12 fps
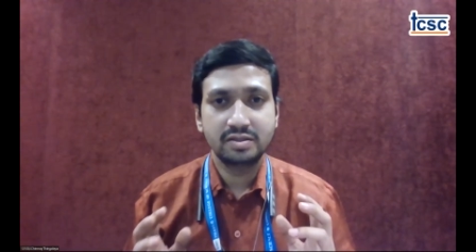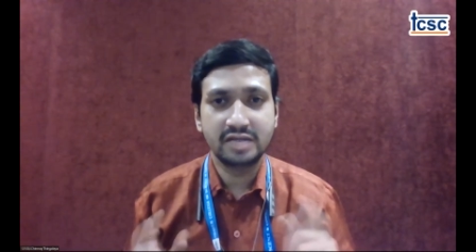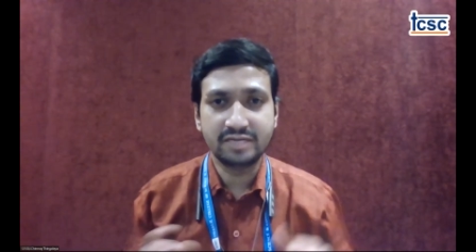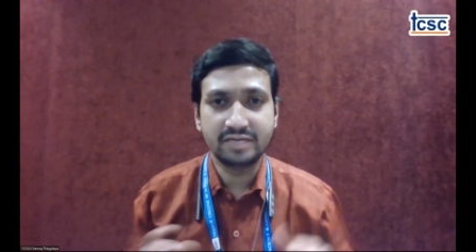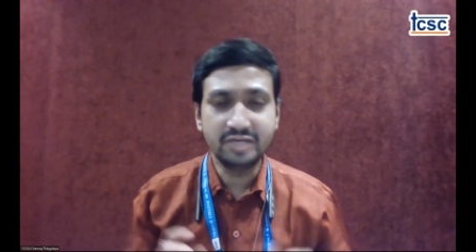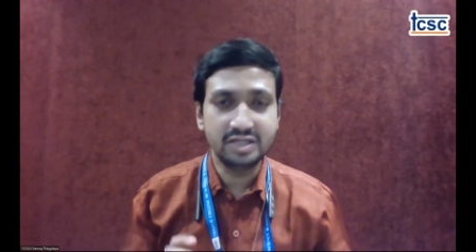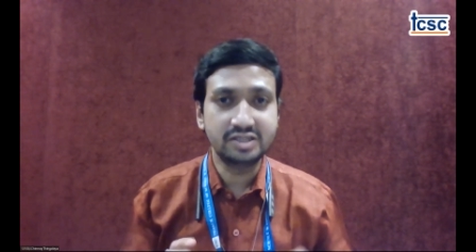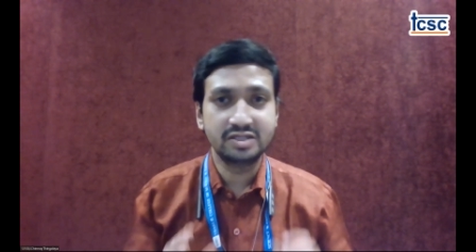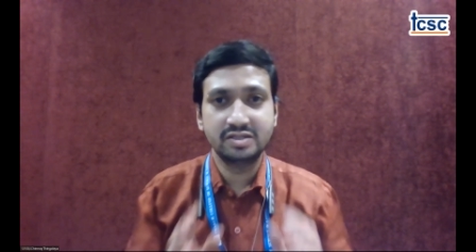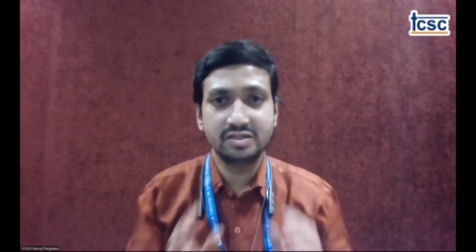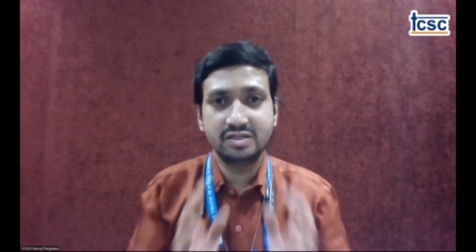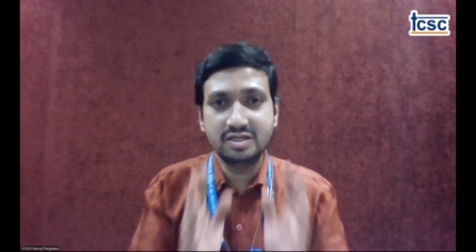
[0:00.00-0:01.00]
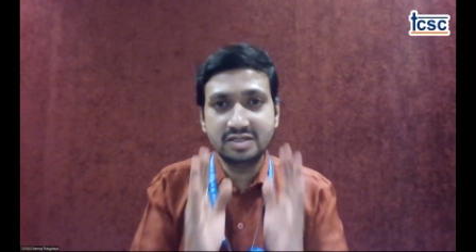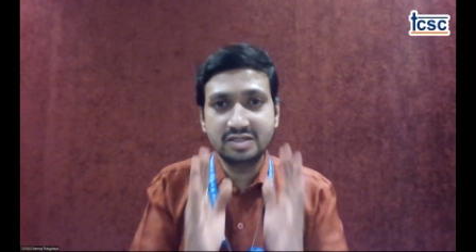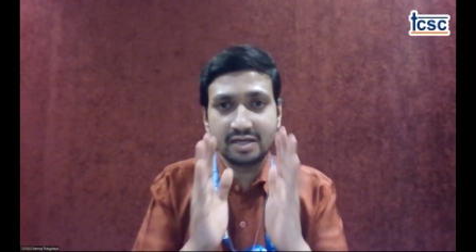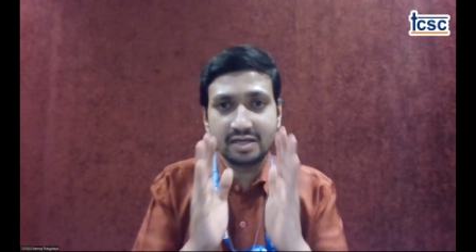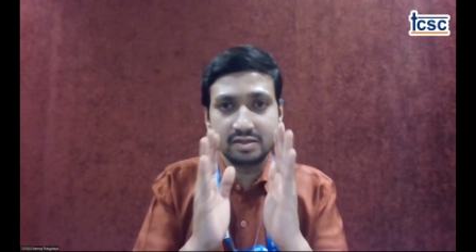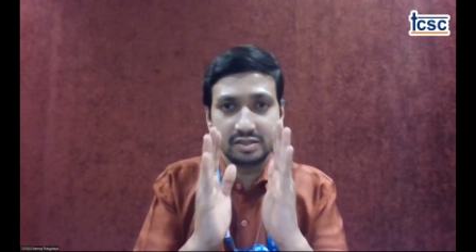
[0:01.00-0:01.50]
that means these
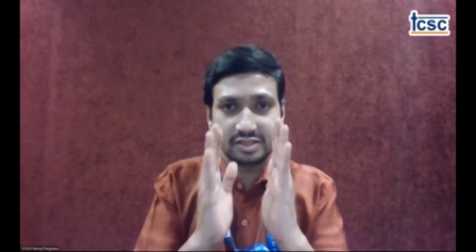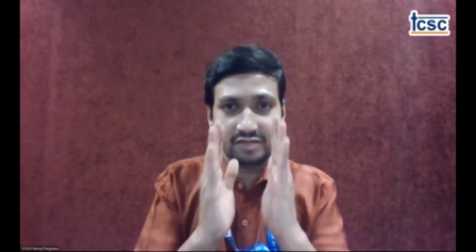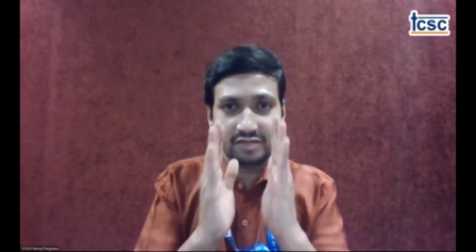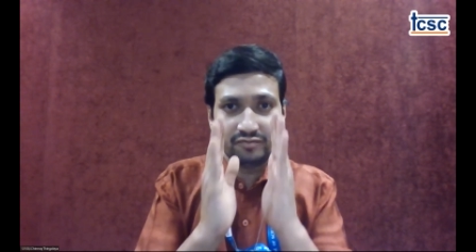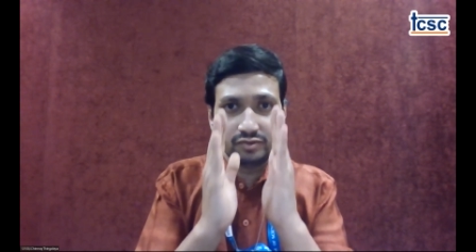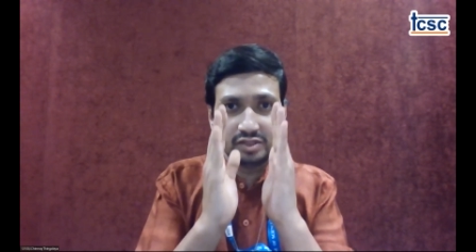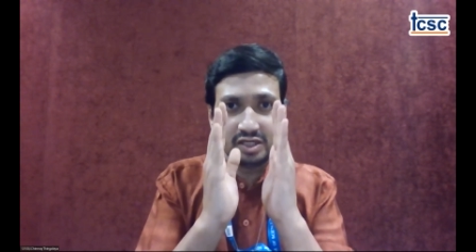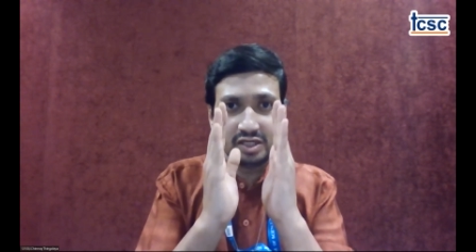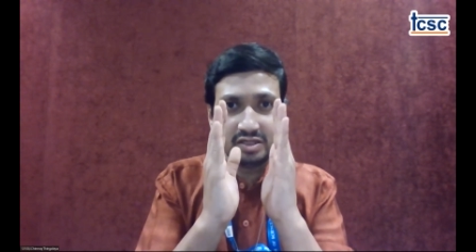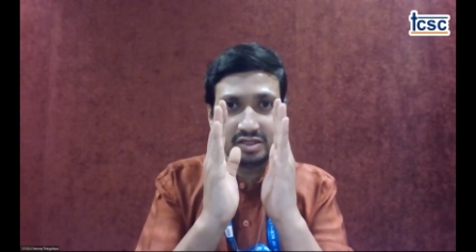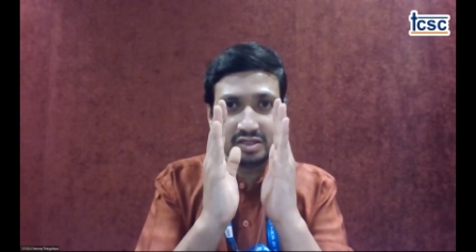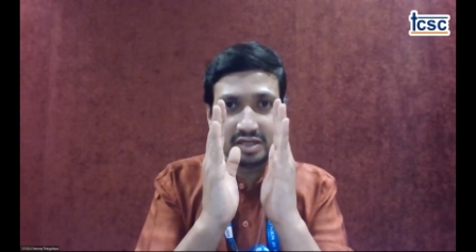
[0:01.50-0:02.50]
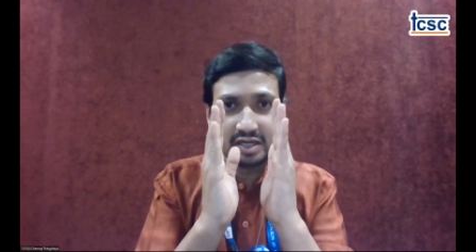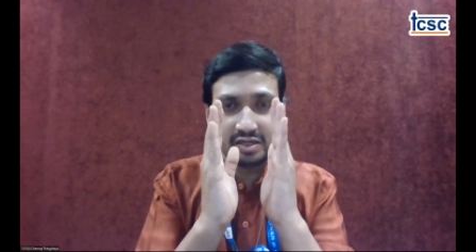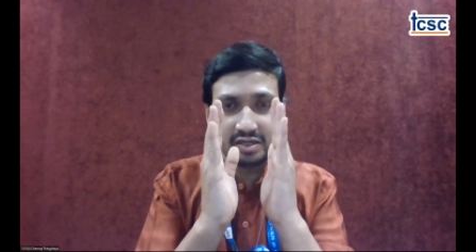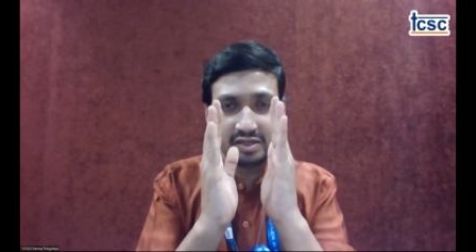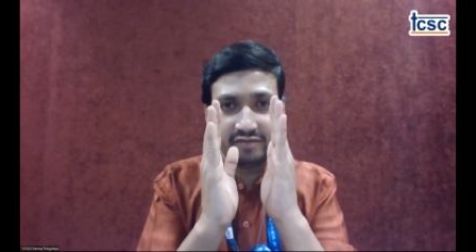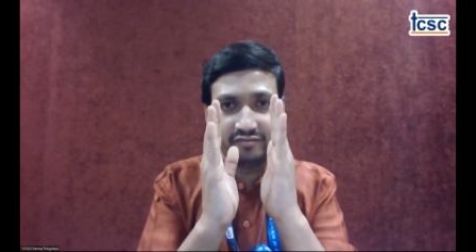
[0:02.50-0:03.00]
angles, if you say,
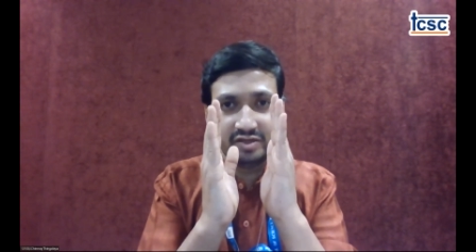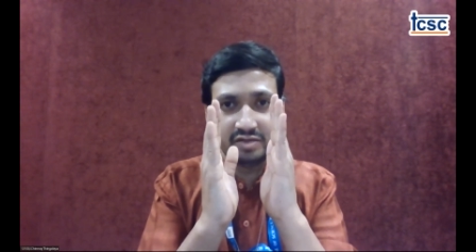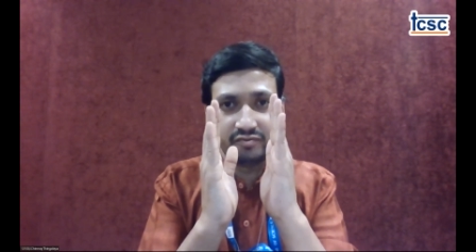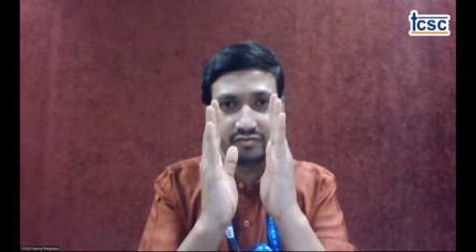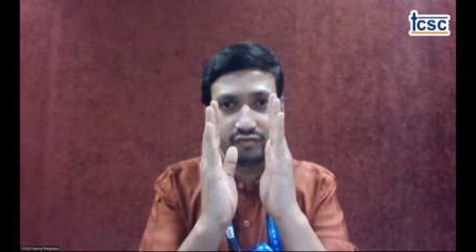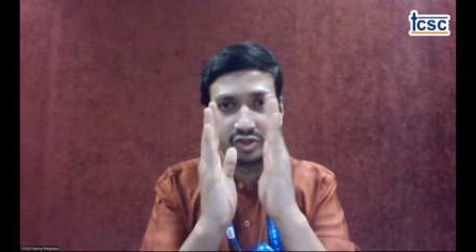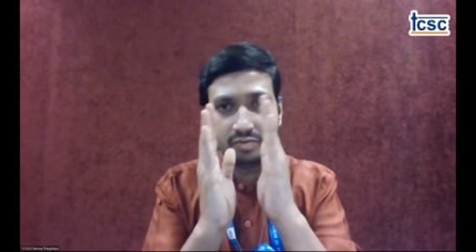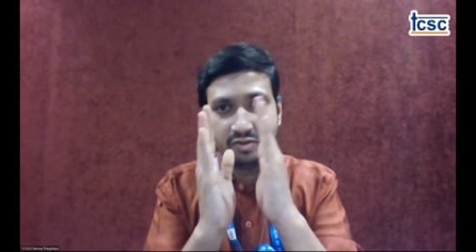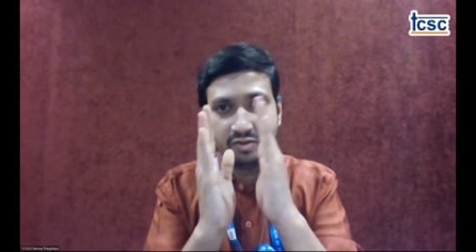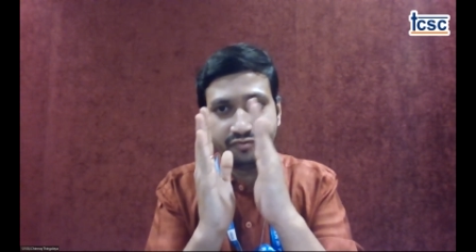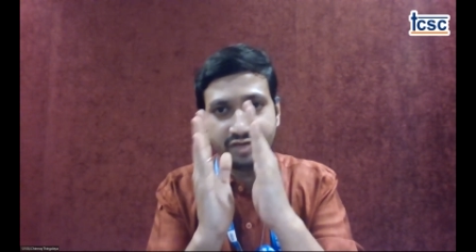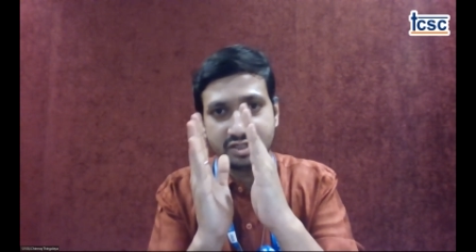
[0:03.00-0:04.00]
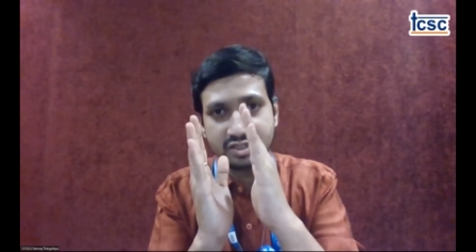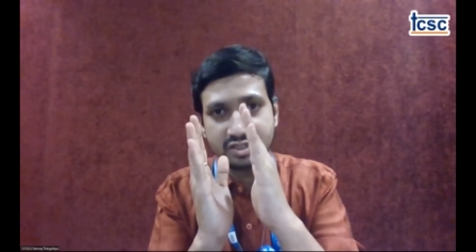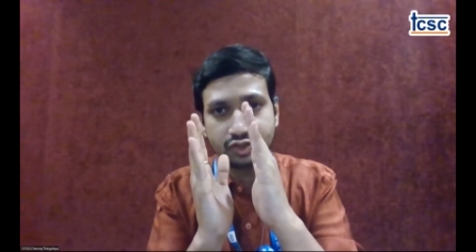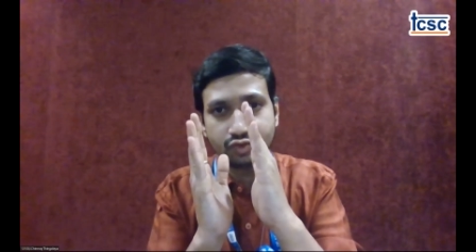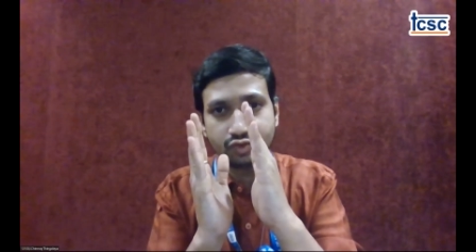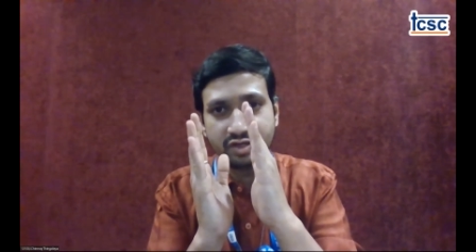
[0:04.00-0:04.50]
and if the one of the face
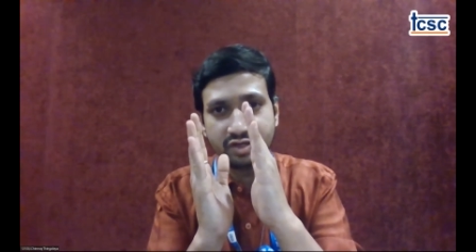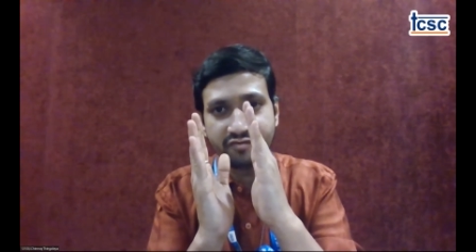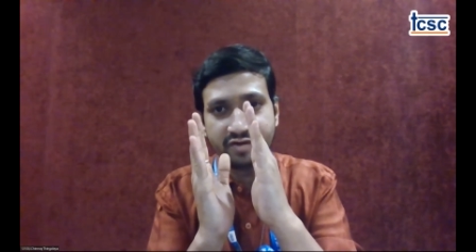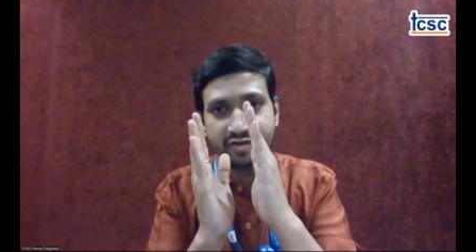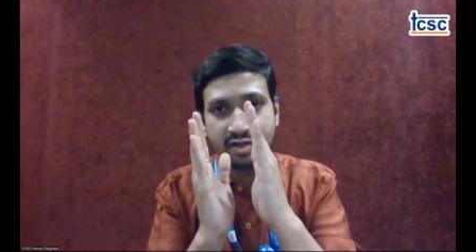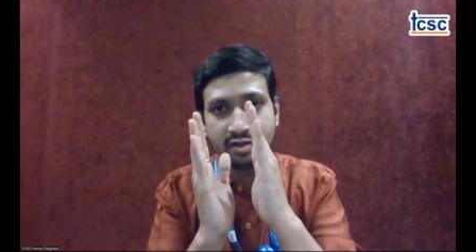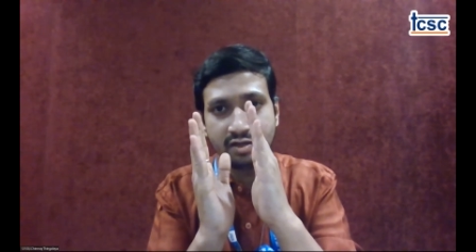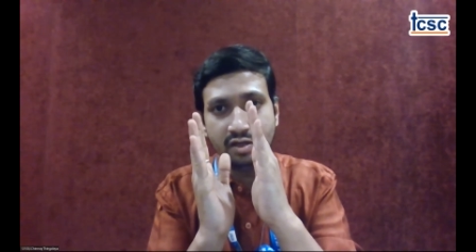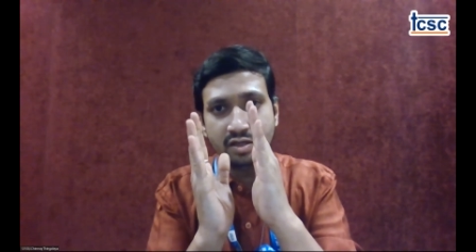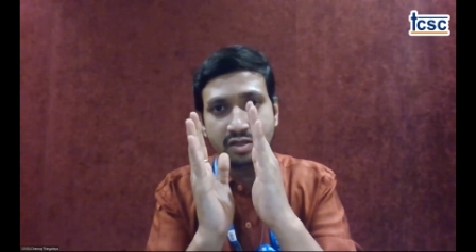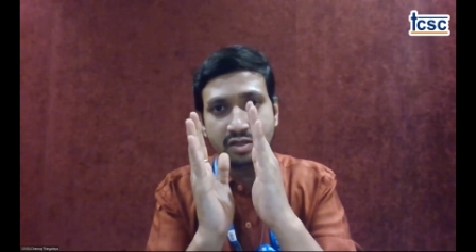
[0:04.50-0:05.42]
is showing different angle,